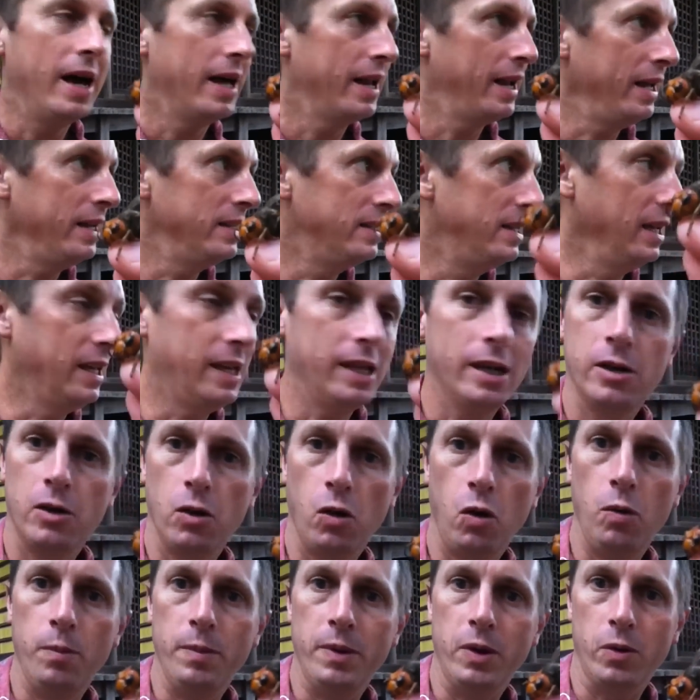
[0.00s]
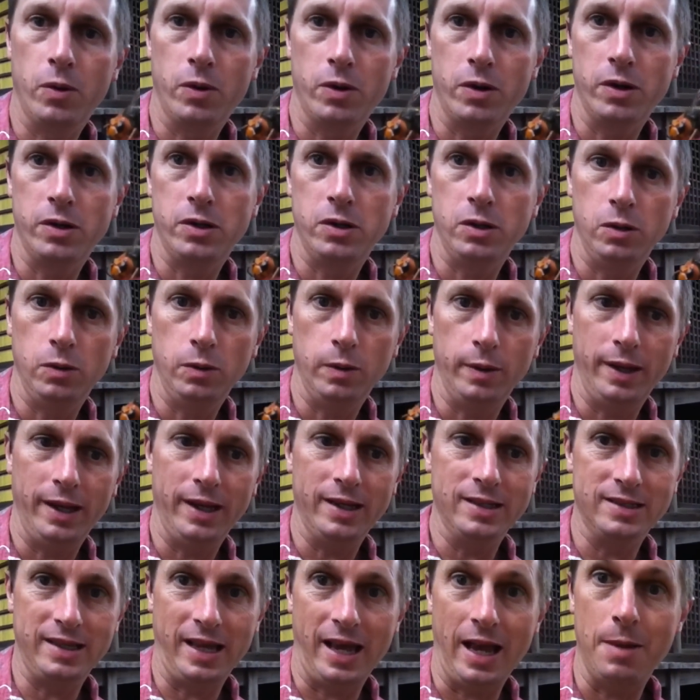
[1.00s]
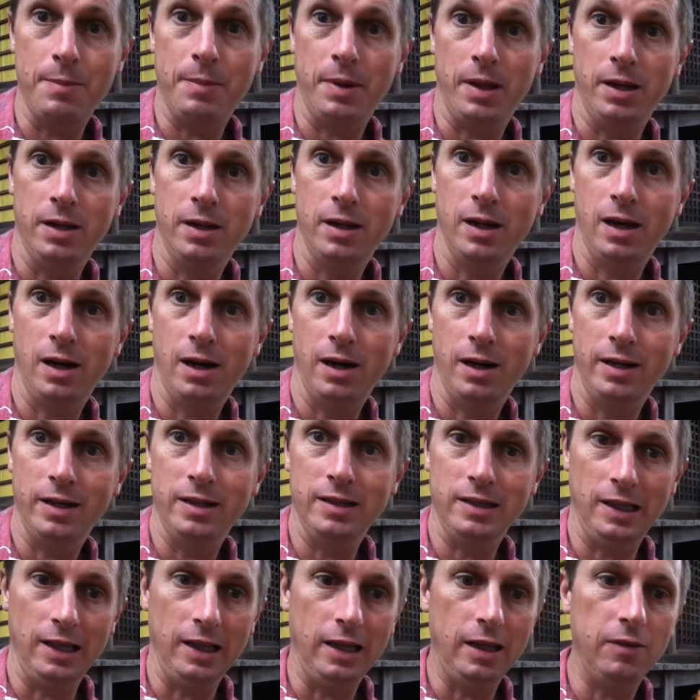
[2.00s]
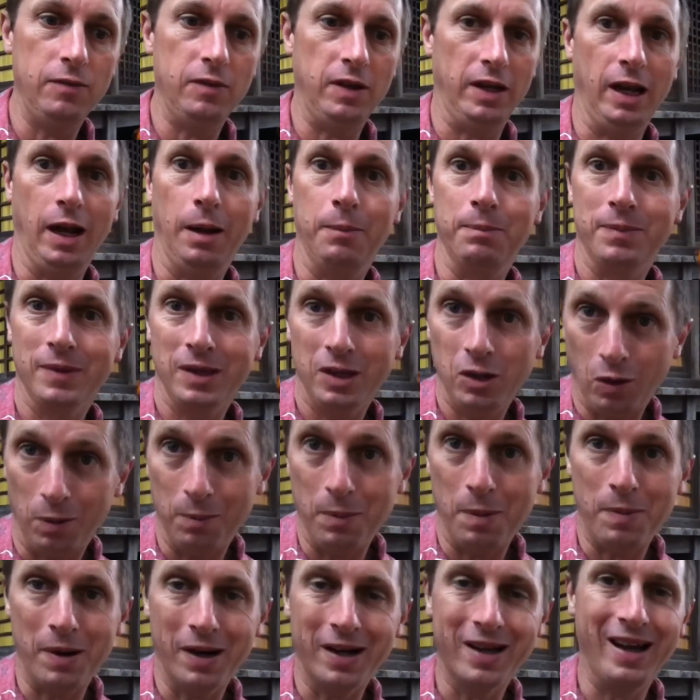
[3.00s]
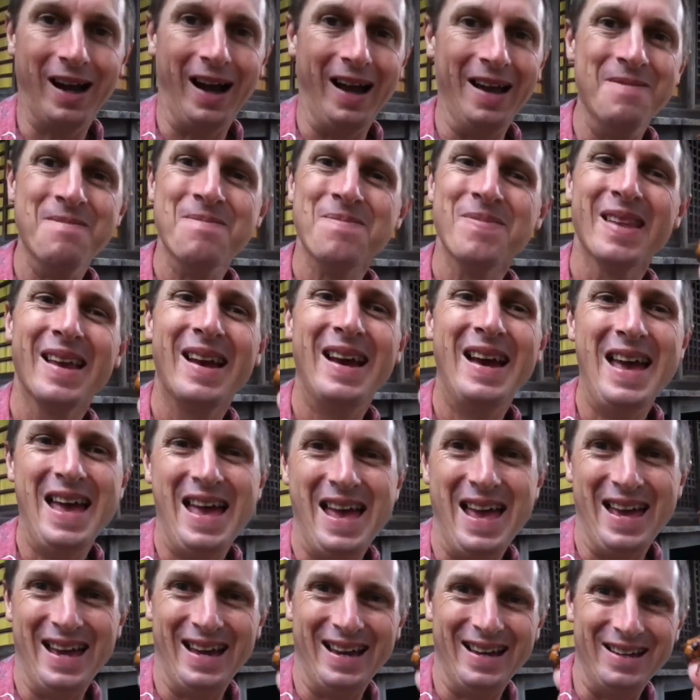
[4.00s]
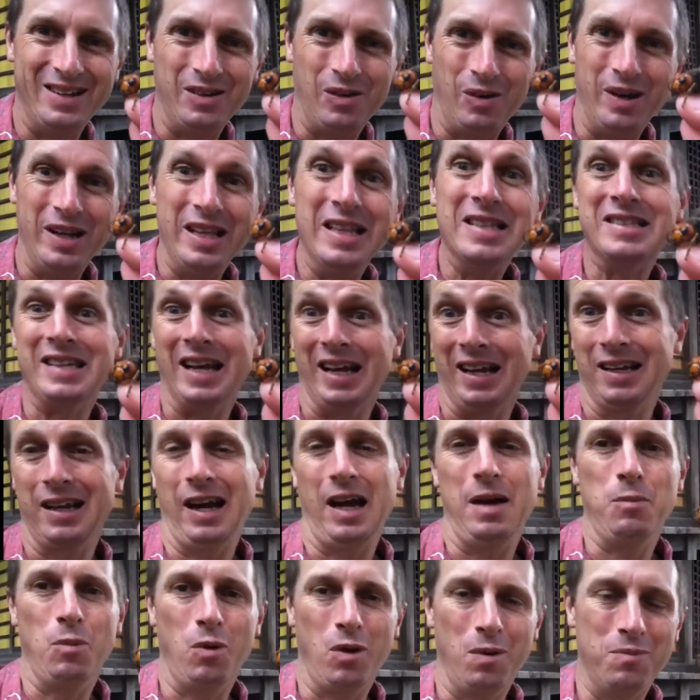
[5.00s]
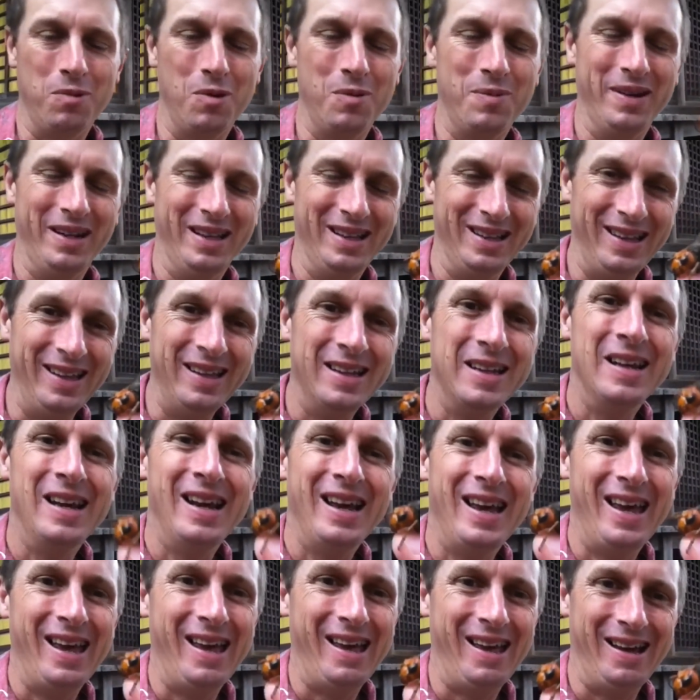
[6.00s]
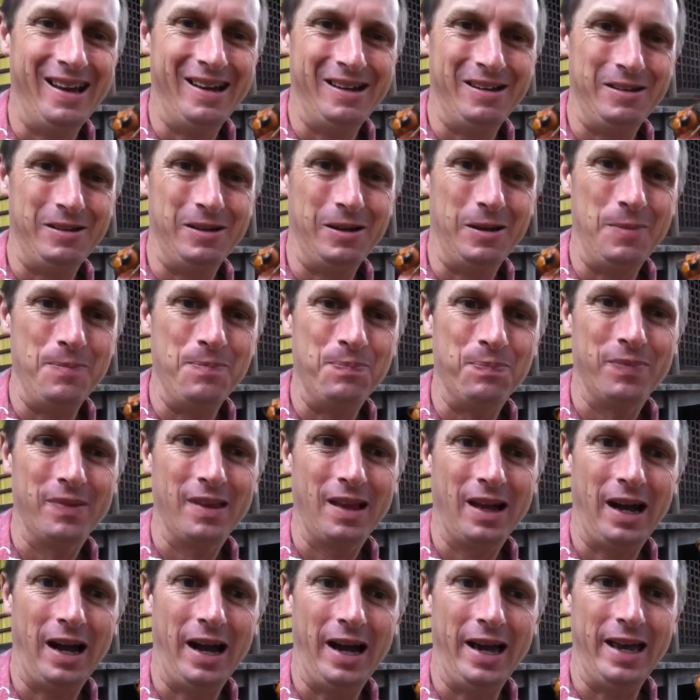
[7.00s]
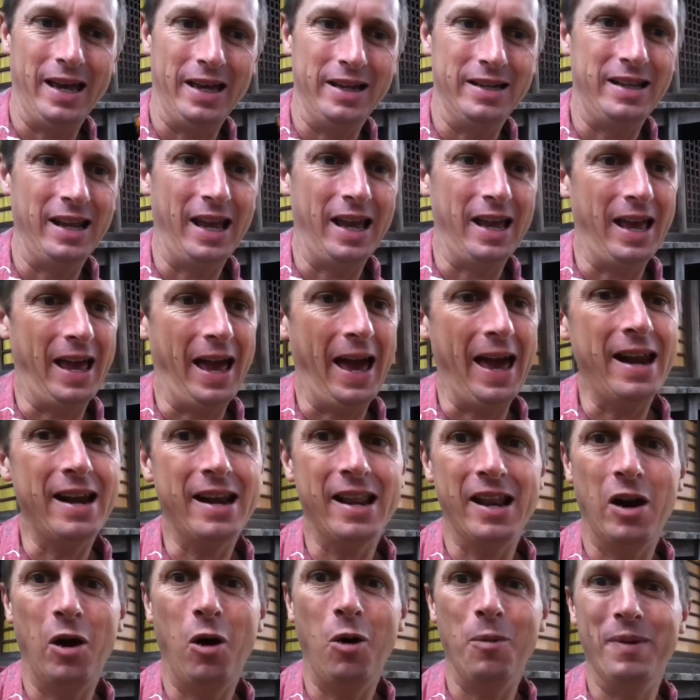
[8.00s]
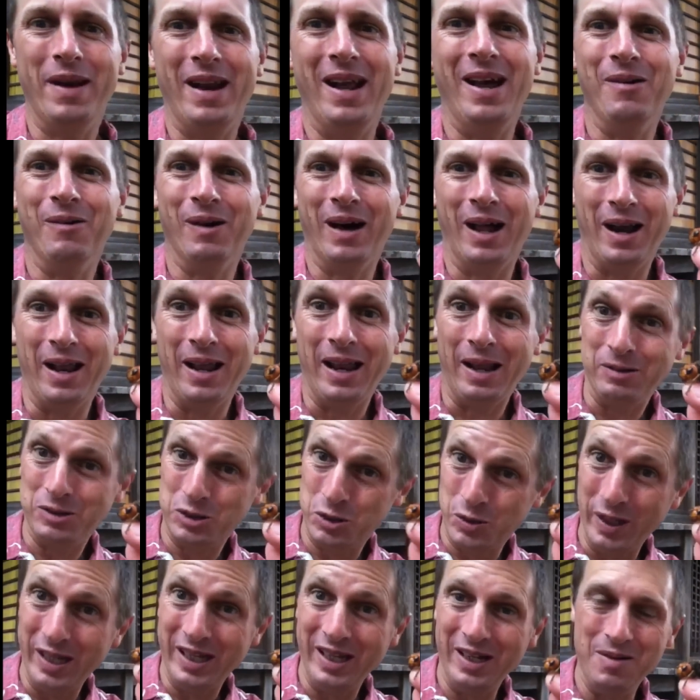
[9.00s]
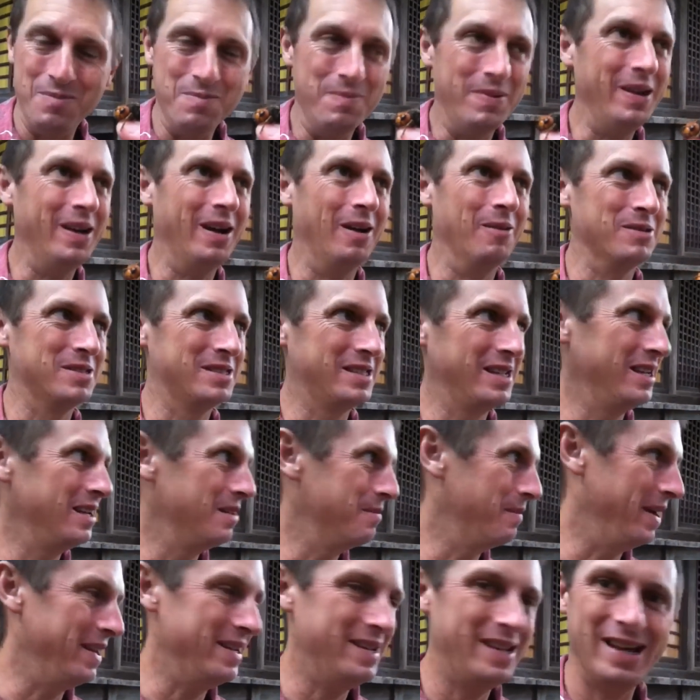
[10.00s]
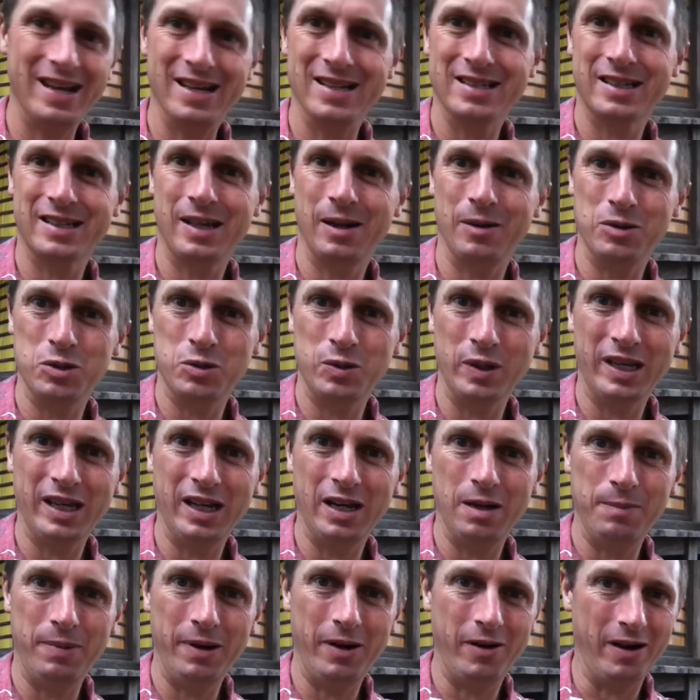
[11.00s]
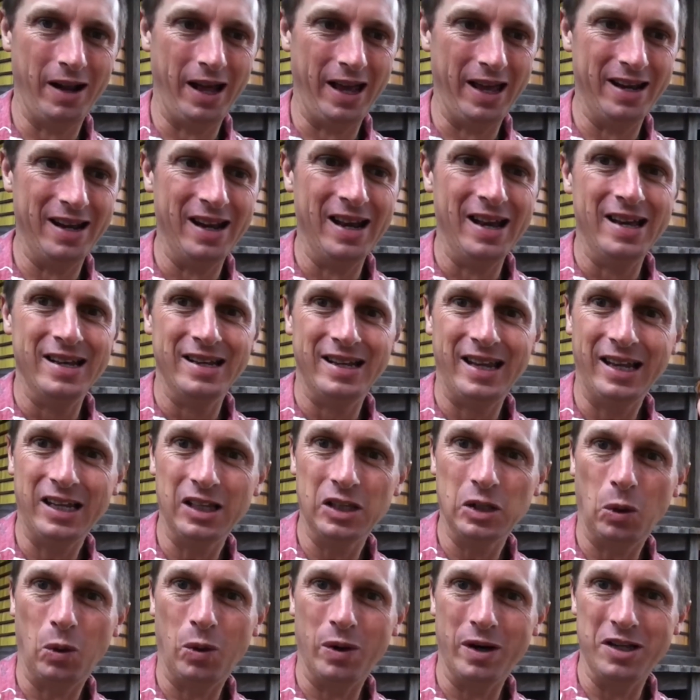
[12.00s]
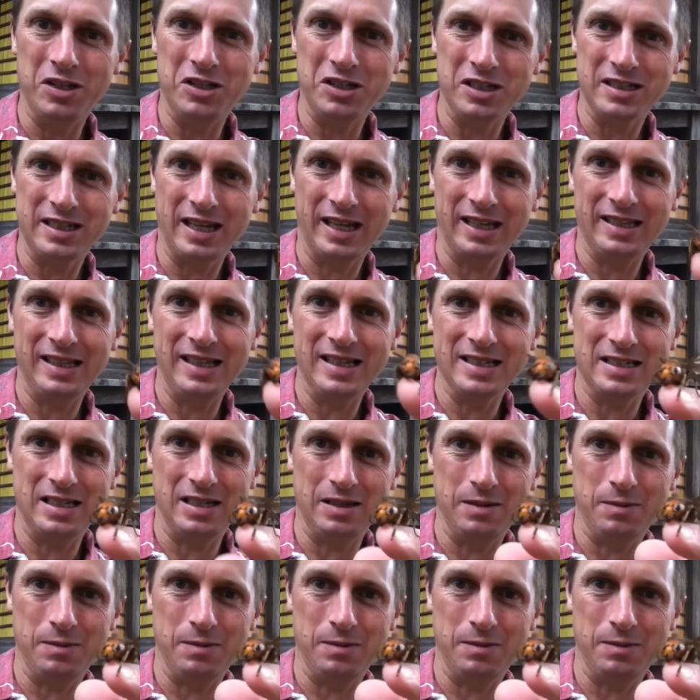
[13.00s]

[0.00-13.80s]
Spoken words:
And I had taken it home in order to examine in the evening. I'm a bug guy, or insect guy more appropriately. And I had it at home, and I was drinking a beer. I was sitting at my desk, and I was drinking a beer, and I had taken the hornet just like this